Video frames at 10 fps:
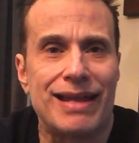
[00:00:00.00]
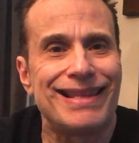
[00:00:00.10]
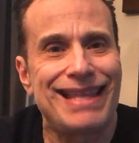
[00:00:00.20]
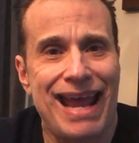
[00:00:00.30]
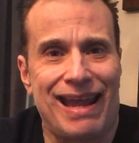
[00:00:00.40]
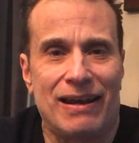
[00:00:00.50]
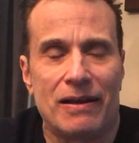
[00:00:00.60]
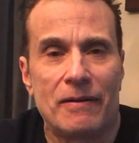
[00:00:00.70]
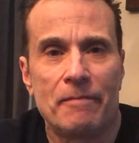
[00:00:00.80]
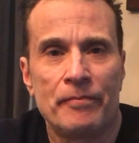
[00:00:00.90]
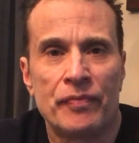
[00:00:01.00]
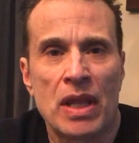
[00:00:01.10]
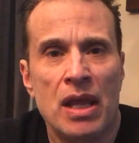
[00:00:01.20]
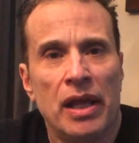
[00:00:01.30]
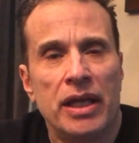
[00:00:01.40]
And then
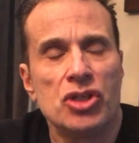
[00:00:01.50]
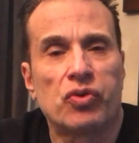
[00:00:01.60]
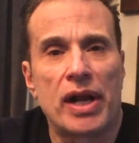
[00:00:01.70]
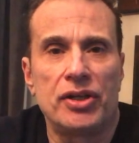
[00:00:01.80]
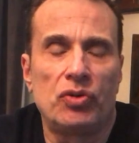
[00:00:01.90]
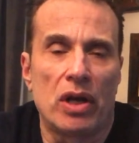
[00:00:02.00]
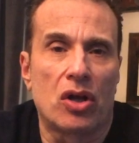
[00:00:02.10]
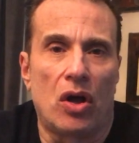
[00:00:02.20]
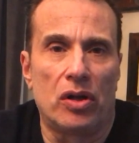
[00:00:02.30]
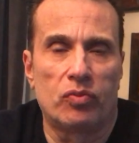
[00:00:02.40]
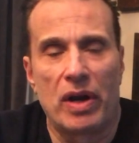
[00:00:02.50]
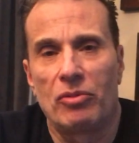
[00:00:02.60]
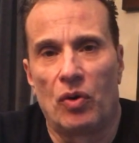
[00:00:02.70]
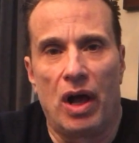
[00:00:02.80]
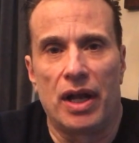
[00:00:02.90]
he tried a drug called
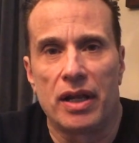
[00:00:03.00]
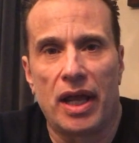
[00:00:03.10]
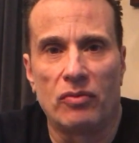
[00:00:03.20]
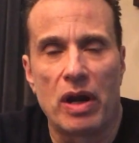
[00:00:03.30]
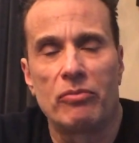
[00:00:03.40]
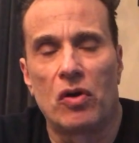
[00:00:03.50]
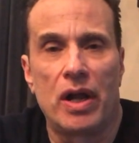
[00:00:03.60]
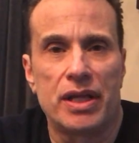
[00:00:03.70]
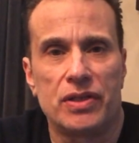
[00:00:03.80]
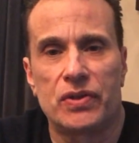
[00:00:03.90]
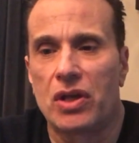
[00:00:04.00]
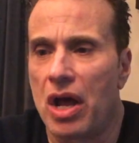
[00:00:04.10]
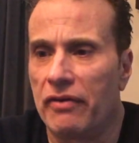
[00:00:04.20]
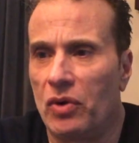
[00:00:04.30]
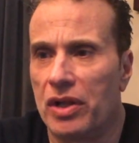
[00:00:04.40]
Remeron. And Remeron is
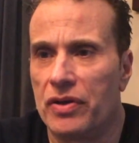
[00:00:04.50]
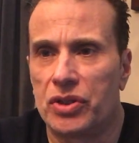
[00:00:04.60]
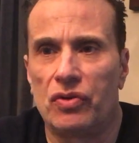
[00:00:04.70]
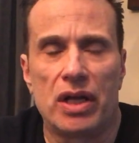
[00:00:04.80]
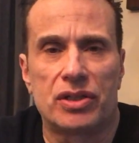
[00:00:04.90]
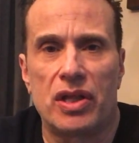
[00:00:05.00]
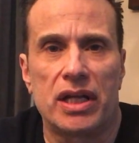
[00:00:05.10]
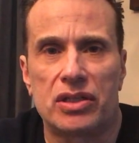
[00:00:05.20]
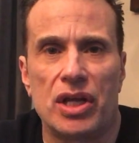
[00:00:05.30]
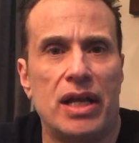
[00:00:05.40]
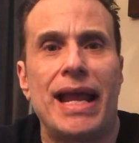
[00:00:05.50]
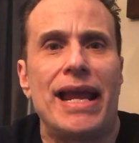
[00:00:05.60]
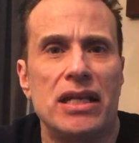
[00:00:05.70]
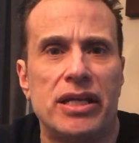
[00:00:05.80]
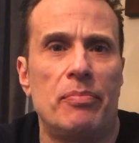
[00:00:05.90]
kind of one of those drugs that's an
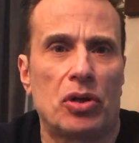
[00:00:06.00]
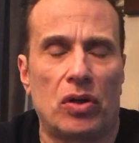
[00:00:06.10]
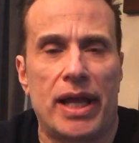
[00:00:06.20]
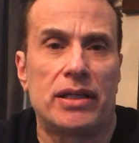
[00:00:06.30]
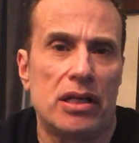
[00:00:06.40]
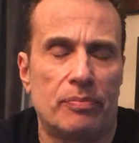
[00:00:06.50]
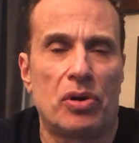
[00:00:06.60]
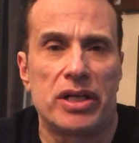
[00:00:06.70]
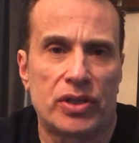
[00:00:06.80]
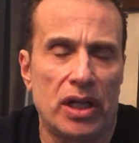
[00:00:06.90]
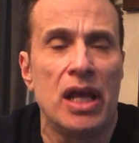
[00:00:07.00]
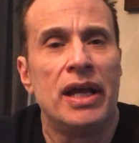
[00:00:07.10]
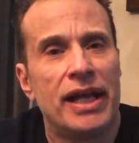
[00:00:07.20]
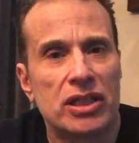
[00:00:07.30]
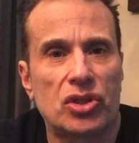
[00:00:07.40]
atypical antidepressant.
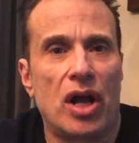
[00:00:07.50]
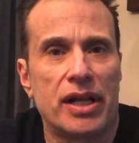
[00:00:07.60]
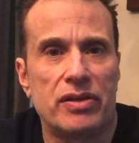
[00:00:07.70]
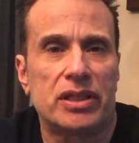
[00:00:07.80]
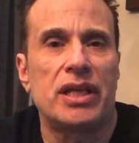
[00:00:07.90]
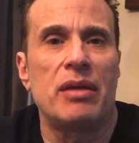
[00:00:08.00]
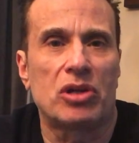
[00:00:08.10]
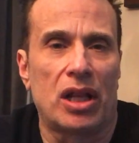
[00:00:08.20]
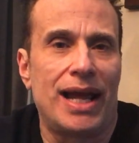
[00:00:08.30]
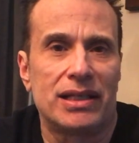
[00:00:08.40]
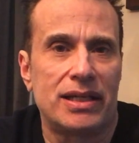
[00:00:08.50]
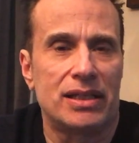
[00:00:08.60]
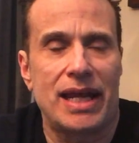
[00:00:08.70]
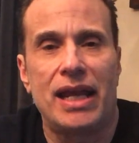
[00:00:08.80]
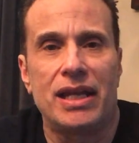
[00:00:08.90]
It's not in the same class
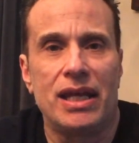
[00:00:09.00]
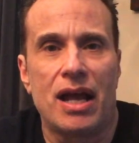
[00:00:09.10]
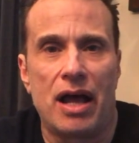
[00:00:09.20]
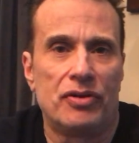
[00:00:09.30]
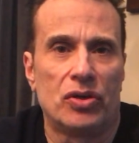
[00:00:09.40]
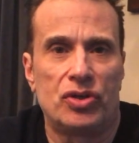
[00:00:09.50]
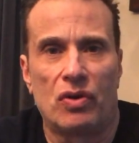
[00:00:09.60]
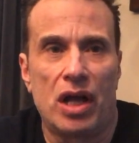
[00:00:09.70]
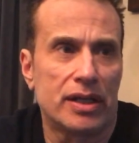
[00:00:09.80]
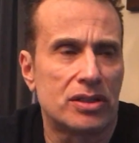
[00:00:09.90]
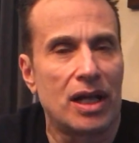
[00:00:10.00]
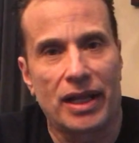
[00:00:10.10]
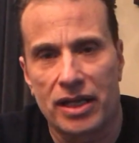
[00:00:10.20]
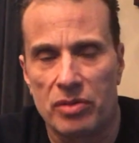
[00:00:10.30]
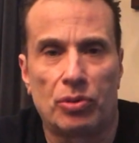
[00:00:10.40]
as any other drug. It's not
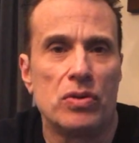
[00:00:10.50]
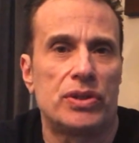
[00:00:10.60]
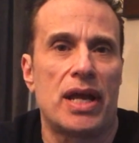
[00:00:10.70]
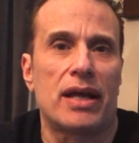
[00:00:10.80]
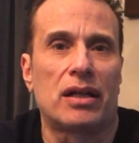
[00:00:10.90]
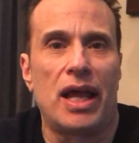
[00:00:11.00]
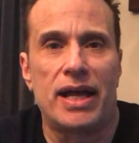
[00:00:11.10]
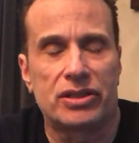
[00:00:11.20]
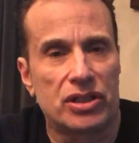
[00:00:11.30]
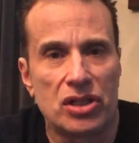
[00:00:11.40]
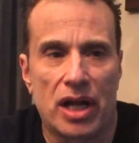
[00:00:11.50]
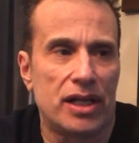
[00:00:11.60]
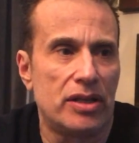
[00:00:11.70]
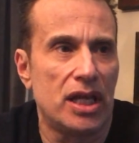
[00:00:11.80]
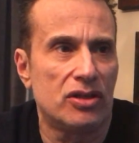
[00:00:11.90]
like in the Prozac class. It's not
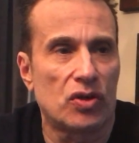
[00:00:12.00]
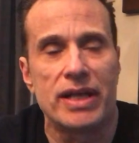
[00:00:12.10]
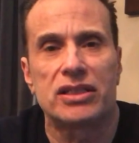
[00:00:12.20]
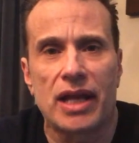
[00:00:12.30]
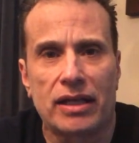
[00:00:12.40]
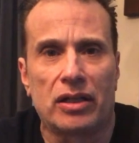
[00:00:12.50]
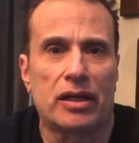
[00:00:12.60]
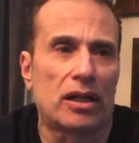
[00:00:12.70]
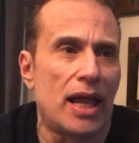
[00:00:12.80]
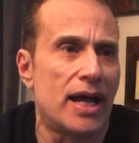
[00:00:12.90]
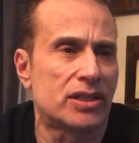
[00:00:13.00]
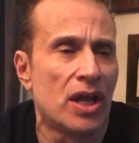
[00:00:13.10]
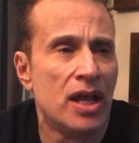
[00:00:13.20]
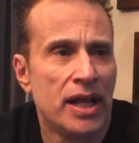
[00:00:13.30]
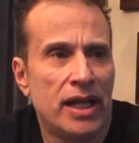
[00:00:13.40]
in the tricyclic class.
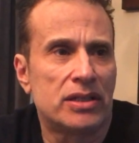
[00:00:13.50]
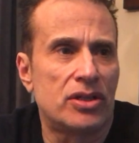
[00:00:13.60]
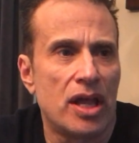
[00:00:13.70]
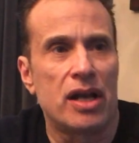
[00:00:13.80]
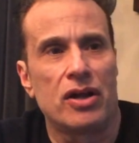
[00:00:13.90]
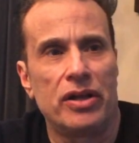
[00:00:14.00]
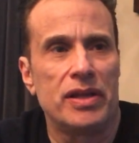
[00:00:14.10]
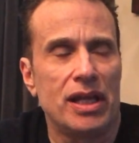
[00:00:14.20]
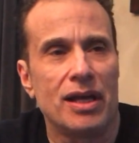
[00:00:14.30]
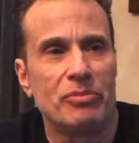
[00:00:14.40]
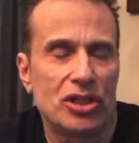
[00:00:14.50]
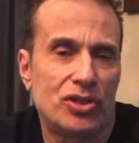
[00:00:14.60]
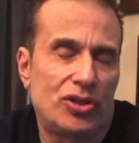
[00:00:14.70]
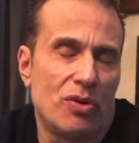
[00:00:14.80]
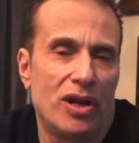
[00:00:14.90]
It's not on the, I'm
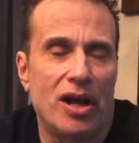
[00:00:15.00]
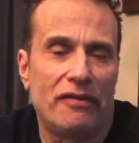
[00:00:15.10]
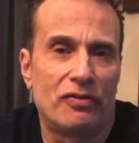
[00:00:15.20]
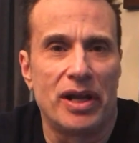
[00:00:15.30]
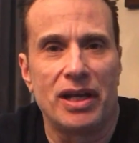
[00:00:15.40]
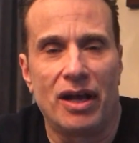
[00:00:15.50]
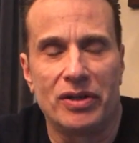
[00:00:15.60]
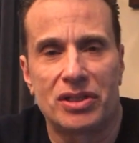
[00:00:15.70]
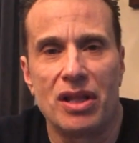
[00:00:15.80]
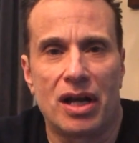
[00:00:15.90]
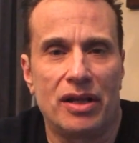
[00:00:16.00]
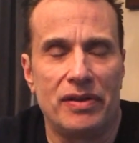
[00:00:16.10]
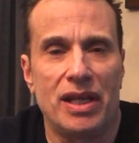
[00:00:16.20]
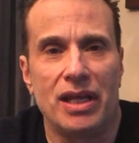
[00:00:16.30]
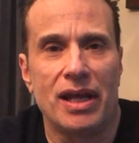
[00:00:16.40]
just showing off right now. It's not
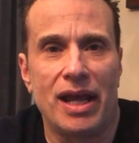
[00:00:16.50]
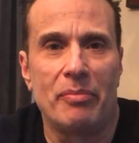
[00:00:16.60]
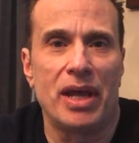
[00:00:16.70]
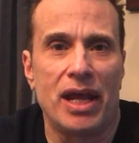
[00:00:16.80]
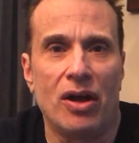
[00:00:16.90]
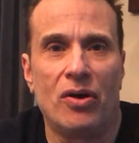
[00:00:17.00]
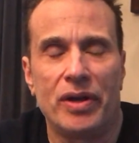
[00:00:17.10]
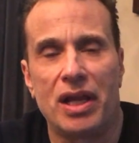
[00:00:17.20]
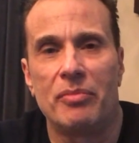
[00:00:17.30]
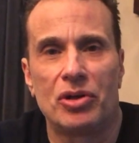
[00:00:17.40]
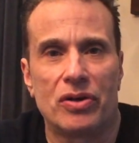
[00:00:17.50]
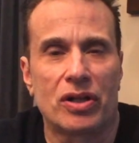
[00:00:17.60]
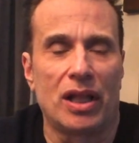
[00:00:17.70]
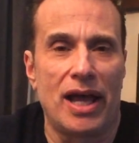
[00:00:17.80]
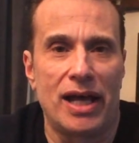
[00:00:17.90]
on the MAO inhibitor
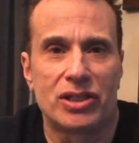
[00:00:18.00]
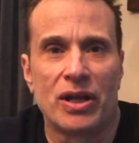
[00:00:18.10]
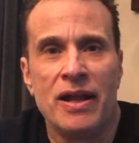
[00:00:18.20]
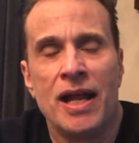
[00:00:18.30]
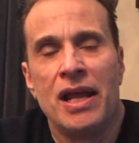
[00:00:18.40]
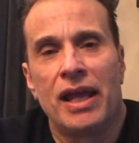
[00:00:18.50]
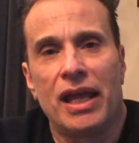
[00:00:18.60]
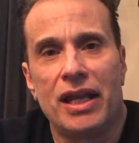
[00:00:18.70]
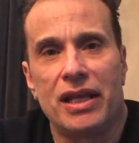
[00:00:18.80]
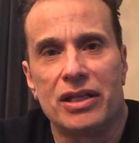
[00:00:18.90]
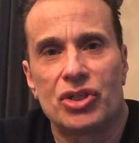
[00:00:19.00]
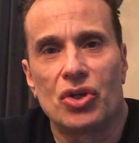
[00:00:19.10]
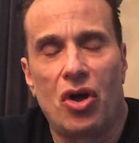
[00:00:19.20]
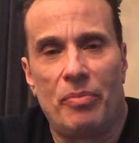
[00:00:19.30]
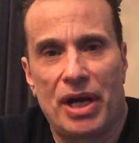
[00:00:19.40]
class. It
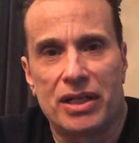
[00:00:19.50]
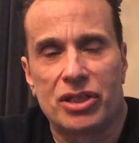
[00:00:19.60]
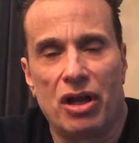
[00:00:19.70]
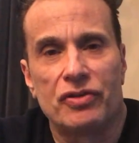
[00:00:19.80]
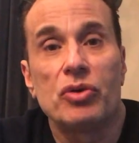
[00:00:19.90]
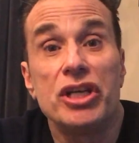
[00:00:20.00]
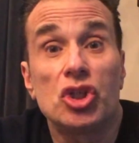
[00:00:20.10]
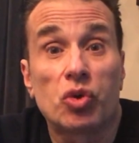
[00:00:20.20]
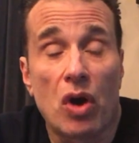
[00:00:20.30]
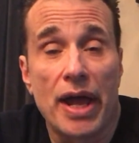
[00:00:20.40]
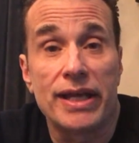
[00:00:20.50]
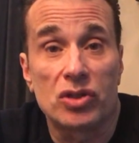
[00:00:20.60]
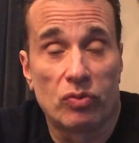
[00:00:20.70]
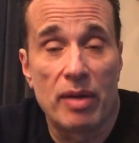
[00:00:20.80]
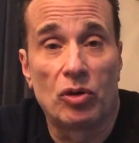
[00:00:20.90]
is all by itself. So he
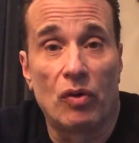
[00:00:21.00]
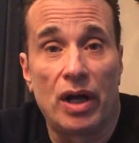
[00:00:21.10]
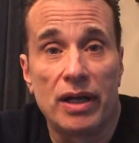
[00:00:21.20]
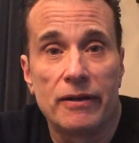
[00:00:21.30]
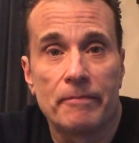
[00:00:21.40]
tries Remeron.